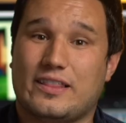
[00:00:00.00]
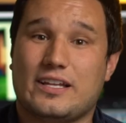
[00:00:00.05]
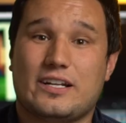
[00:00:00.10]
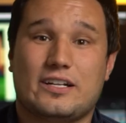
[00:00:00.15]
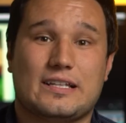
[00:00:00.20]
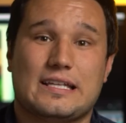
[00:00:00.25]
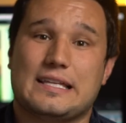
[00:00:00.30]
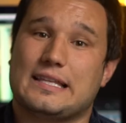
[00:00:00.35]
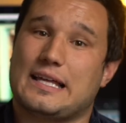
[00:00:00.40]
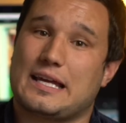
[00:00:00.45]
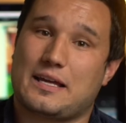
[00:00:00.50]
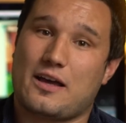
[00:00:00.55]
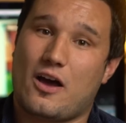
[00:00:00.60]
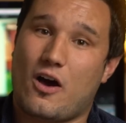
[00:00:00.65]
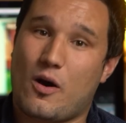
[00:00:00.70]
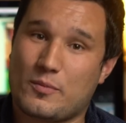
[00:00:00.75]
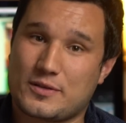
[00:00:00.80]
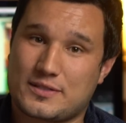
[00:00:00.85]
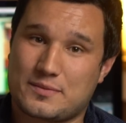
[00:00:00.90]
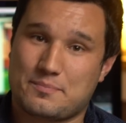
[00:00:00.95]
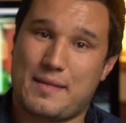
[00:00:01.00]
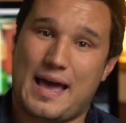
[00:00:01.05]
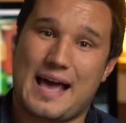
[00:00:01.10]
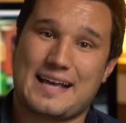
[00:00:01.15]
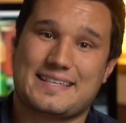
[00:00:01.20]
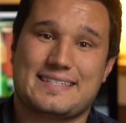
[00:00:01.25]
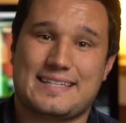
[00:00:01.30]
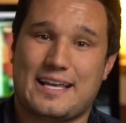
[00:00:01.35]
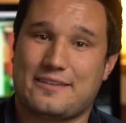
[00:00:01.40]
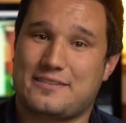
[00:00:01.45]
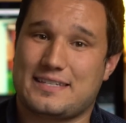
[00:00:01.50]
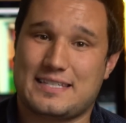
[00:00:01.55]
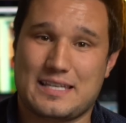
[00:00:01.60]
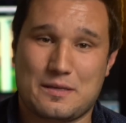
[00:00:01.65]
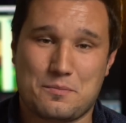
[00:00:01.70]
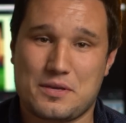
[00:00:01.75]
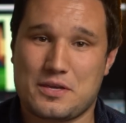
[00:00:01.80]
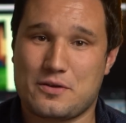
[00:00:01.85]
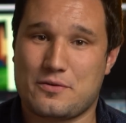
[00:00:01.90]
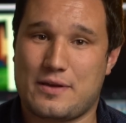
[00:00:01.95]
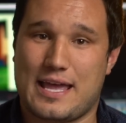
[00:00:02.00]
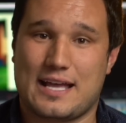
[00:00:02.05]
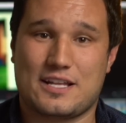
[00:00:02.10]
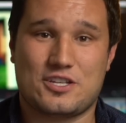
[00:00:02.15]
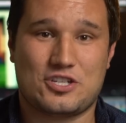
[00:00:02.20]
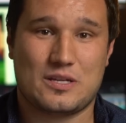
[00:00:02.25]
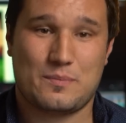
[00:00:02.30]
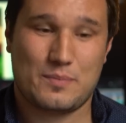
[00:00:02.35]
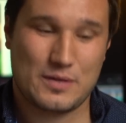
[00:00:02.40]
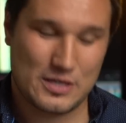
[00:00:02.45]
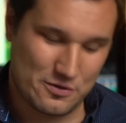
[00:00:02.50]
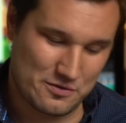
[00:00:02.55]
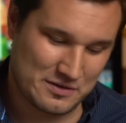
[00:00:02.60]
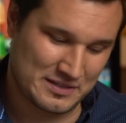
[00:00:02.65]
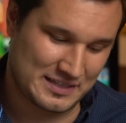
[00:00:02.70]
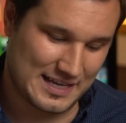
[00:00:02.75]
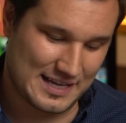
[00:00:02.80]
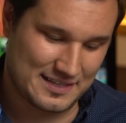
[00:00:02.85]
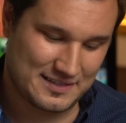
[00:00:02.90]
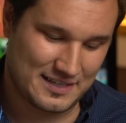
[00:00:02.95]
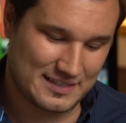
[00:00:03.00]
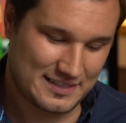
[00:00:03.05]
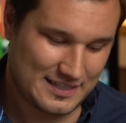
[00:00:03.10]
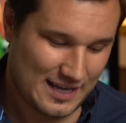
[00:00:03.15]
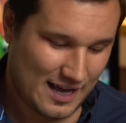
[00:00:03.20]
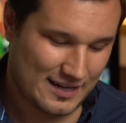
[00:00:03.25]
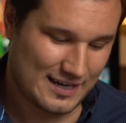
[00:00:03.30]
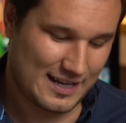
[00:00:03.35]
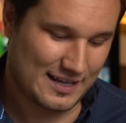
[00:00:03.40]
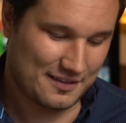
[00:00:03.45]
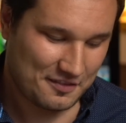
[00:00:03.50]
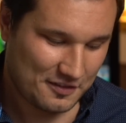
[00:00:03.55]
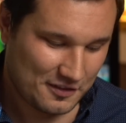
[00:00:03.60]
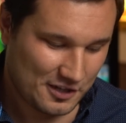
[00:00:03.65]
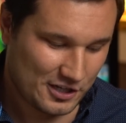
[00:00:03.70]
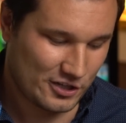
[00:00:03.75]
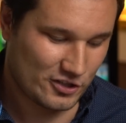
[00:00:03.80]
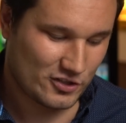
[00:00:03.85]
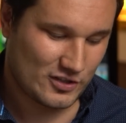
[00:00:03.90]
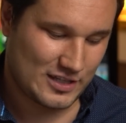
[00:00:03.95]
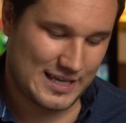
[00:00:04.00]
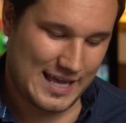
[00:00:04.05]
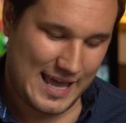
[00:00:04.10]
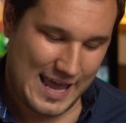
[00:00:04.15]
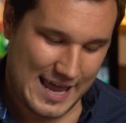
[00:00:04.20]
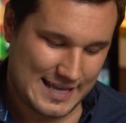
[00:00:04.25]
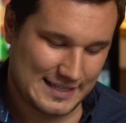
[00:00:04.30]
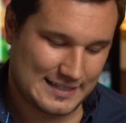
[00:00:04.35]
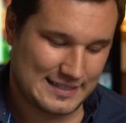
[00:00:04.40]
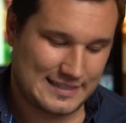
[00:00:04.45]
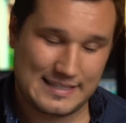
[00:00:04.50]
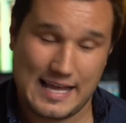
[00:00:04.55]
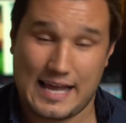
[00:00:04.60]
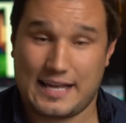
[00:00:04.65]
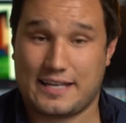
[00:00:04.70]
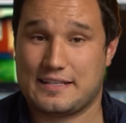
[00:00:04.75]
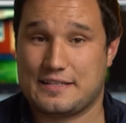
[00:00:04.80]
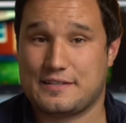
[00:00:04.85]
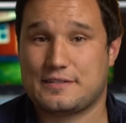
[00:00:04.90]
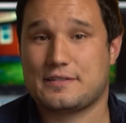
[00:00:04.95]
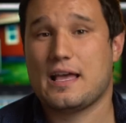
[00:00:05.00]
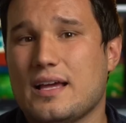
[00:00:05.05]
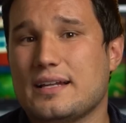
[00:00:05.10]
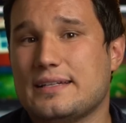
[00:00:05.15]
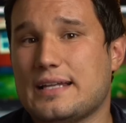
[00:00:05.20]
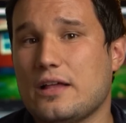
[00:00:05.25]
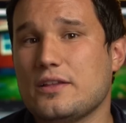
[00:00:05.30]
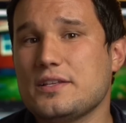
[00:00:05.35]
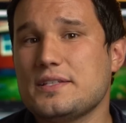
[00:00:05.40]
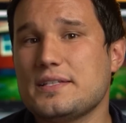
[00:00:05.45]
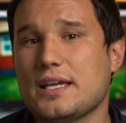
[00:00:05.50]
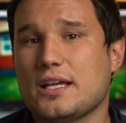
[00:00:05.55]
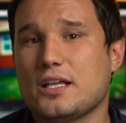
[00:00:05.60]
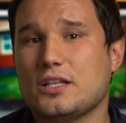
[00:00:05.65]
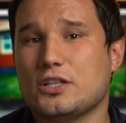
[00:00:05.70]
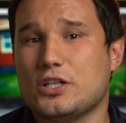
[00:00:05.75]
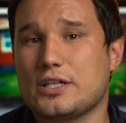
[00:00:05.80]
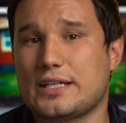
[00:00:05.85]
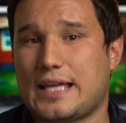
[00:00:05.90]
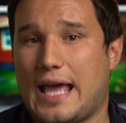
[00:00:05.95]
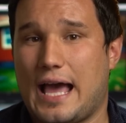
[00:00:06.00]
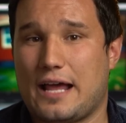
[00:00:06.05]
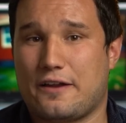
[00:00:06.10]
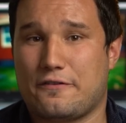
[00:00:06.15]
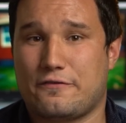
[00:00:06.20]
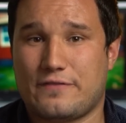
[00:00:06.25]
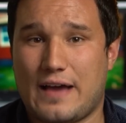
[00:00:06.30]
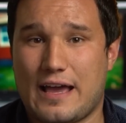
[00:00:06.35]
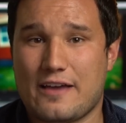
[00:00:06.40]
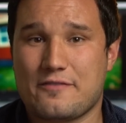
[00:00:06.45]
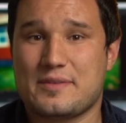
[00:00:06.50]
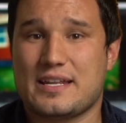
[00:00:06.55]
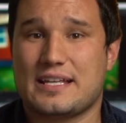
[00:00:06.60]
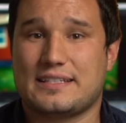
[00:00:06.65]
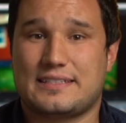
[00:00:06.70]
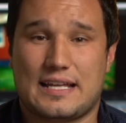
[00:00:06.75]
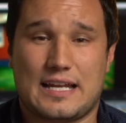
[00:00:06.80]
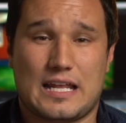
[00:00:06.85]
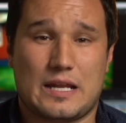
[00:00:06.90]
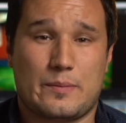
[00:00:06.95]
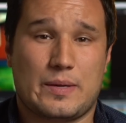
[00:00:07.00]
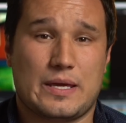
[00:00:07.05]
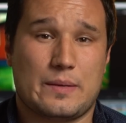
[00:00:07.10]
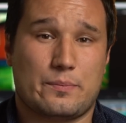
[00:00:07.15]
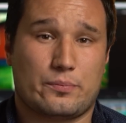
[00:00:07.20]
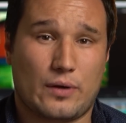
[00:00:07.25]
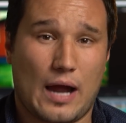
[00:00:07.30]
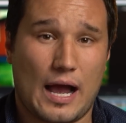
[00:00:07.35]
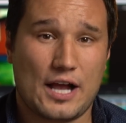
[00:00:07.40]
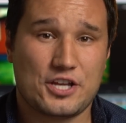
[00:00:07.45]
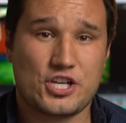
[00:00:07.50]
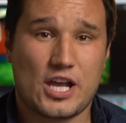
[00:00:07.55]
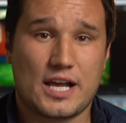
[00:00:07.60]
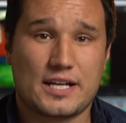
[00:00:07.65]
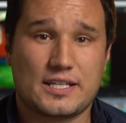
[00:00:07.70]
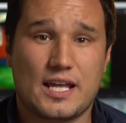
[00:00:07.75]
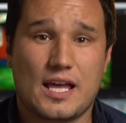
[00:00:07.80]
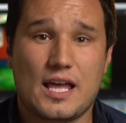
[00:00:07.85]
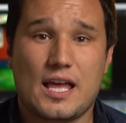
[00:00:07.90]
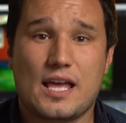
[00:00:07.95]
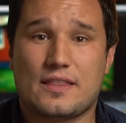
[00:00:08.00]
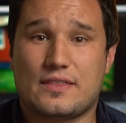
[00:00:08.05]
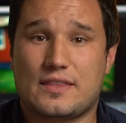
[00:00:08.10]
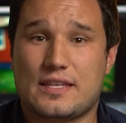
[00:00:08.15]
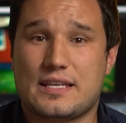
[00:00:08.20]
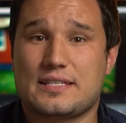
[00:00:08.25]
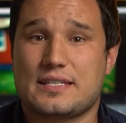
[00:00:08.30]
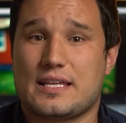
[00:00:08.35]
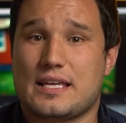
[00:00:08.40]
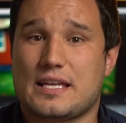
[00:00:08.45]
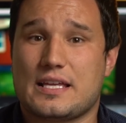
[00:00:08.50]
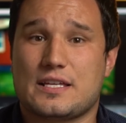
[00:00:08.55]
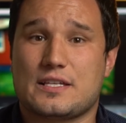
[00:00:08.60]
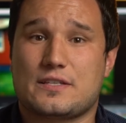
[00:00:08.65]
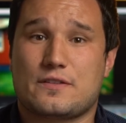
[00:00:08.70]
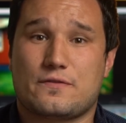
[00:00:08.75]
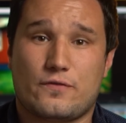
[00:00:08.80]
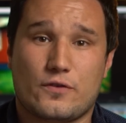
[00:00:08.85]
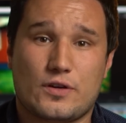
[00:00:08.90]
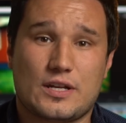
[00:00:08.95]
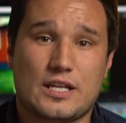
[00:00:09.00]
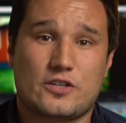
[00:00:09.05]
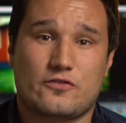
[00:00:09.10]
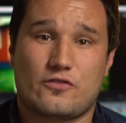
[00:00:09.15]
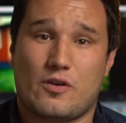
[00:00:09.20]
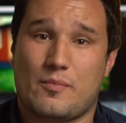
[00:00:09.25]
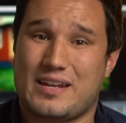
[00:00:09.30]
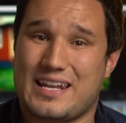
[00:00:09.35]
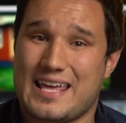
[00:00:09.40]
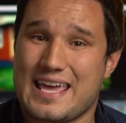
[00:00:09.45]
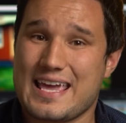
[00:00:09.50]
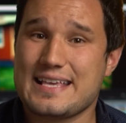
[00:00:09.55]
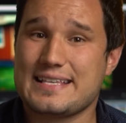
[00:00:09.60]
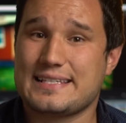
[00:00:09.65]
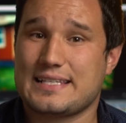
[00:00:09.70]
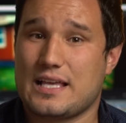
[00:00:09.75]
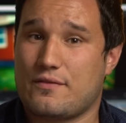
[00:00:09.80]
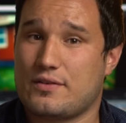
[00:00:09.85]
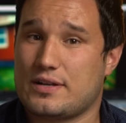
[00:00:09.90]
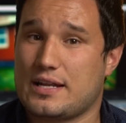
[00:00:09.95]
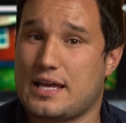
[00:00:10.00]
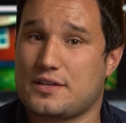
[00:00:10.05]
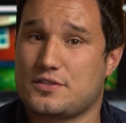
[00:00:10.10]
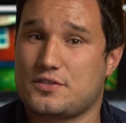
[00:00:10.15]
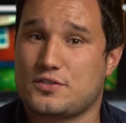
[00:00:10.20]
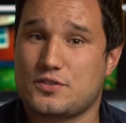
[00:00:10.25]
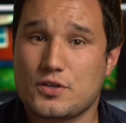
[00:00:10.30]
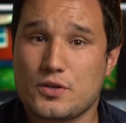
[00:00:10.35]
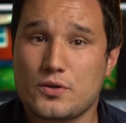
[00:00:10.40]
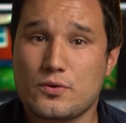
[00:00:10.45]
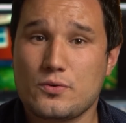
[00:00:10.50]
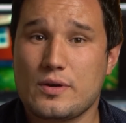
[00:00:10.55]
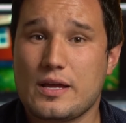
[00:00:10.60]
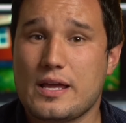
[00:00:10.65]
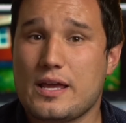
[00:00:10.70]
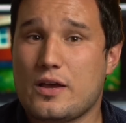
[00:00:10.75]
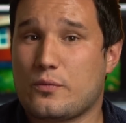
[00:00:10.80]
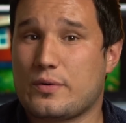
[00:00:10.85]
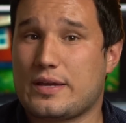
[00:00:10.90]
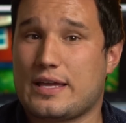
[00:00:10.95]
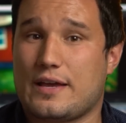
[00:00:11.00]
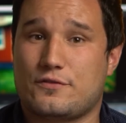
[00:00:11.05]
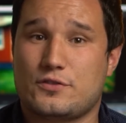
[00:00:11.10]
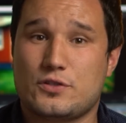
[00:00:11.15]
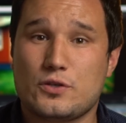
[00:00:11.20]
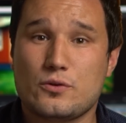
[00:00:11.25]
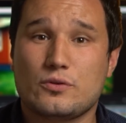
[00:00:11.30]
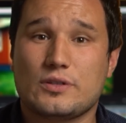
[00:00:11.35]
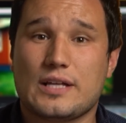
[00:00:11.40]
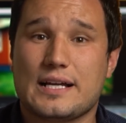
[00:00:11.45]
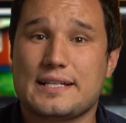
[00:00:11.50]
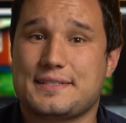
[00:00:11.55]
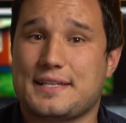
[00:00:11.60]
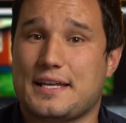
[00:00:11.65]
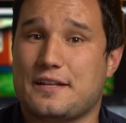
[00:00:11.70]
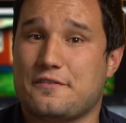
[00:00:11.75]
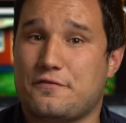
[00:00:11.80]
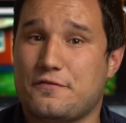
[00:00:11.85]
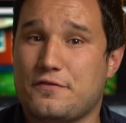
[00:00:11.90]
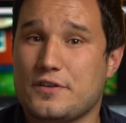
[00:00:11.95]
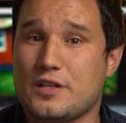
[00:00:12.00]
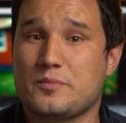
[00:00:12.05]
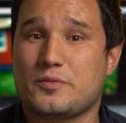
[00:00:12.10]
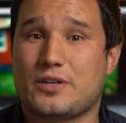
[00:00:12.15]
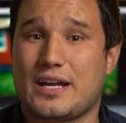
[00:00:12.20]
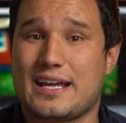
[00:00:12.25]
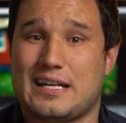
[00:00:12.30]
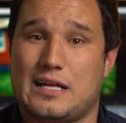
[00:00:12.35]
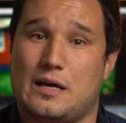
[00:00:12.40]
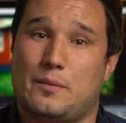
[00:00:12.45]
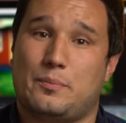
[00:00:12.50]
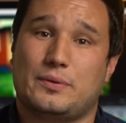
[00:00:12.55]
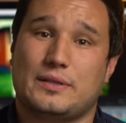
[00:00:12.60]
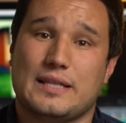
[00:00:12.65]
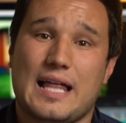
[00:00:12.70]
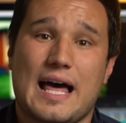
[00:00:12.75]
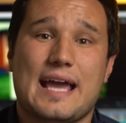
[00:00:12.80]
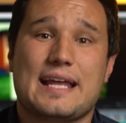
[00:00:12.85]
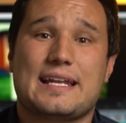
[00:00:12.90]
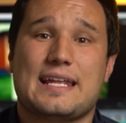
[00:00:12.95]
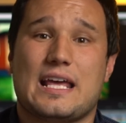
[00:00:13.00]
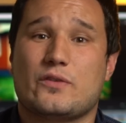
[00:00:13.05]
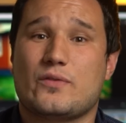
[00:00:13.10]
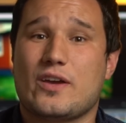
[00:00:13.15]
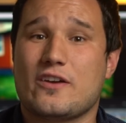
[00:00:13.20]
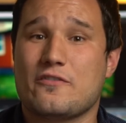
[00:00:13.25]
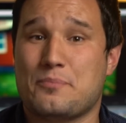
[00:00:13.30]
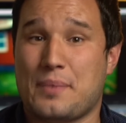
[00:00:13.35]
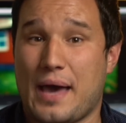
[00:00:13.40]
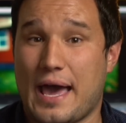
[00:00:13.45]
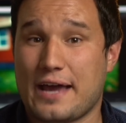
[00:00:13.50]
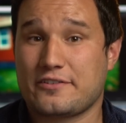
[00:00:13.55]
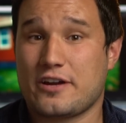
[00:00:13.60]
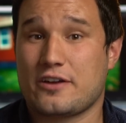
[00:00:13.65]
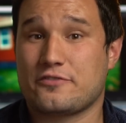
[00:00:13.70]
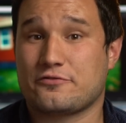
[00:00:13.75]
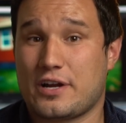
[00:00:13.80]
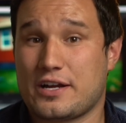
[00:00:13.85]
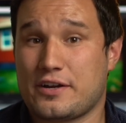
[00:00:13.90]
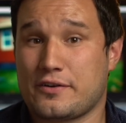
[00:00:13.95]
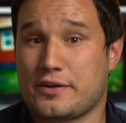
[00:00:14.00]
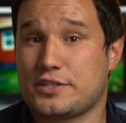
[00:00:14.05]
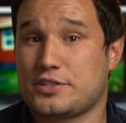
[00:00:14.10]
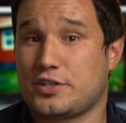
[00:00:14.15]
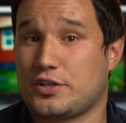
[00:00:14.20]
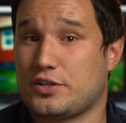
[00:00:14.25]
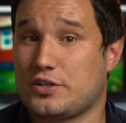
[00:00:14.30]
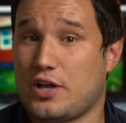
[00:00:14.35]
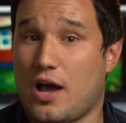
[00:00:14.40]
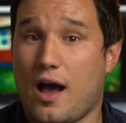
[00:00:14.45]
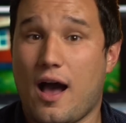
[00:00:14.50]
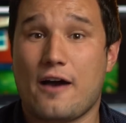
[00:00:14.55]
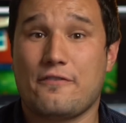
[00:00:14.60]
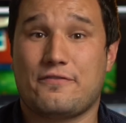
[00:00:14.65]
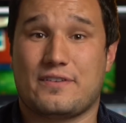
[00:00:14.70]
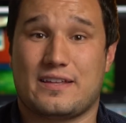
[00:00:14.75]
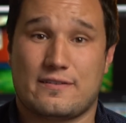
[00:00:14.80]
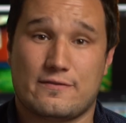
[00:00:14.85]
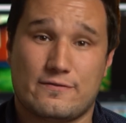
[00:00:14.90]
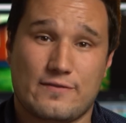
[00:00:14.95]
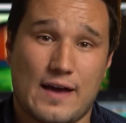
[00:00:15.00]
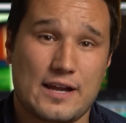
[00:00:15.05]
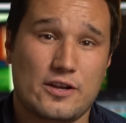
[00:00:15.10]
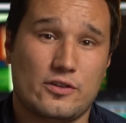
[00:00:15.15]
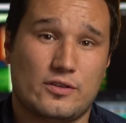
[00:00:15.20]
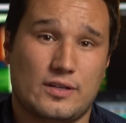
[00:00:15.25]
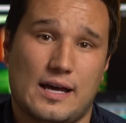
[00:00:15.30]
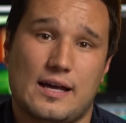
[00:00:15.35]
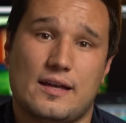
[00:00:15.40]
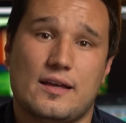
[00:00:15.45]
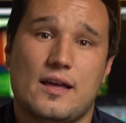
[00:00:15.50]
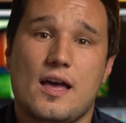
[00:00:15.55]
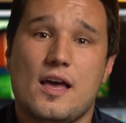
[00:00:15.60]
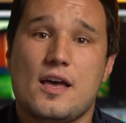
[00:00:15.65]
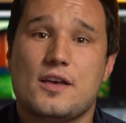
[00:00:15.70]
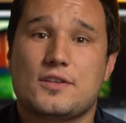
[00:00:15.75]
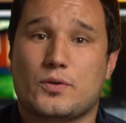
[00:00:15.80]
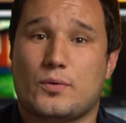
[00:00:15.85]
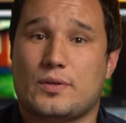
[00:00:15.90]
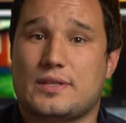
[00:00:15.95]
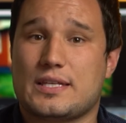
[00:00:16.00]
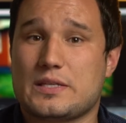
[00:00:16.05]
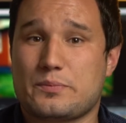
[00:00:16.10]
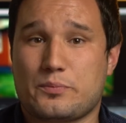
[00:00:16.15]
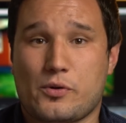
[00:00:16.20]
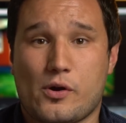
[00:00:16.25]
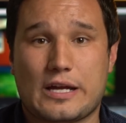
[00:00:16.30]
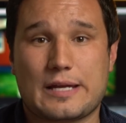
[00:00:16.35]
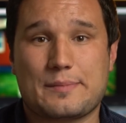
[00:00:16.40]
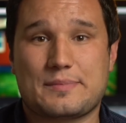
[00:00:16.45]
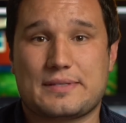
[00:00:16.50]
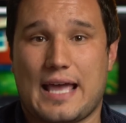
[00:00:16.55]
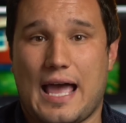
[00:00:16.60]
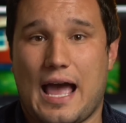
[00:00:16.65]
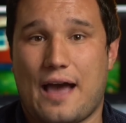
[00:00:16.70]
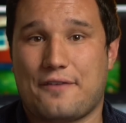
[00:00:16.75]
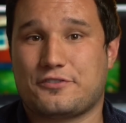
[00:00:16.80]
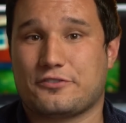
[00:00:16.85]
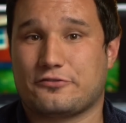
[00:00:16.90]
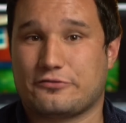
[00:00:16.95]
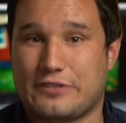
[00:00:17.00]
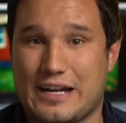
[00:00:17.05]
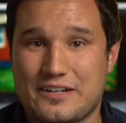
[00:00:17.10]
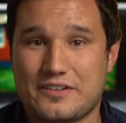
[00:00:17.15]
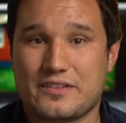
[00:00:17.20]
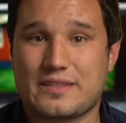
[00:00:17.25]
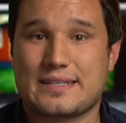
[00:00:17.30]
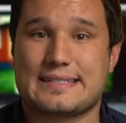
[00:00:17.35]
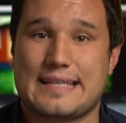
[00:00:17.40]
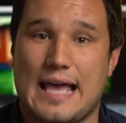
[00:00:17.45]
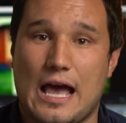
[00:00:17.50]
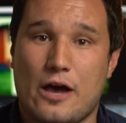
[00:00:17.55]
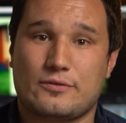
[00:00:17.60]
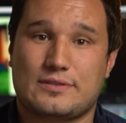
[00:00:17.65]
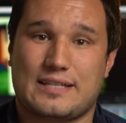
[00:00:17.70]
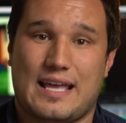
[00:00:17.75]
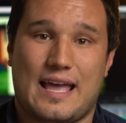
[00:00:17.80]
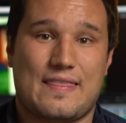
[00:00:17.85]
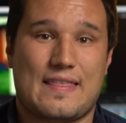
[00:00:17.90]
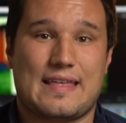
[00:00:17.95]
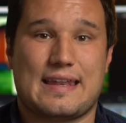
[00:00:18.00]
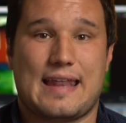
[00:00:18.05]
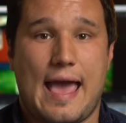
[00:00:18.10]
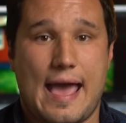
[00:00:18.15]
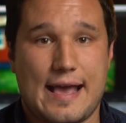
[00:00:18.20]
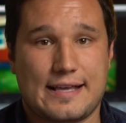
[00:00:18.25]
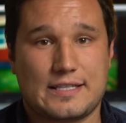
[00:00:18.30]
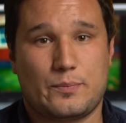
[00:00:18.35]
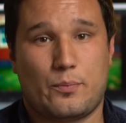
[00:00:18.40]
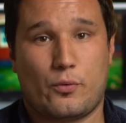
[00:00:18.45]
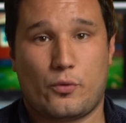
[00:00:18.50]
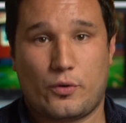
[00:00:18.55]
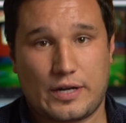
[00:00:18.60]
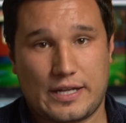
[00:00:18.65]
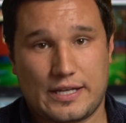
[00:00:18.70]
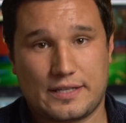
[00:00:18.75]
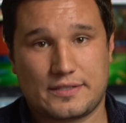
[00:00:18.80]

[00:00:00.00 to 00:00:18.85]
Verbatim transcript: literally like almost maxes out the CPU and GPU and gets it done in literally eight seconds. Now let's take a look at a five minute 1080p project. This is footage from an a7S II. We have two LUTs and film grain applied, and we have background rendering turned off in Final Cut. So with these programs, they have to render this out and then export